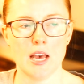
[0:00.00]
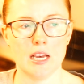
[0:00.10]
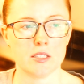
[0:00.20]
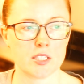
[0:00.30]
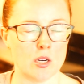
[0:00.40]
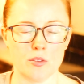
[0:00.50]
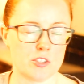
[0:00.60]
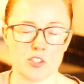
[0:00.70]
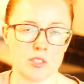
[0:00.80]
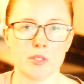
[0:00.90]
and so they're
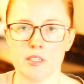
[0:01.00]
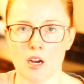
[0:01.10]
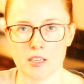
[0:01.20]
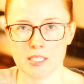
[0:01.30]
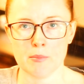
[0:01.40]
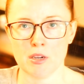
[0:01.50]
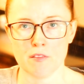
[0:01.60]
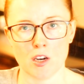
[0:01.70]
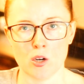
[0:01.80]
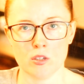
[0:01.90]
just simply not going to get my
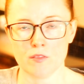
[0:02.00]
vote.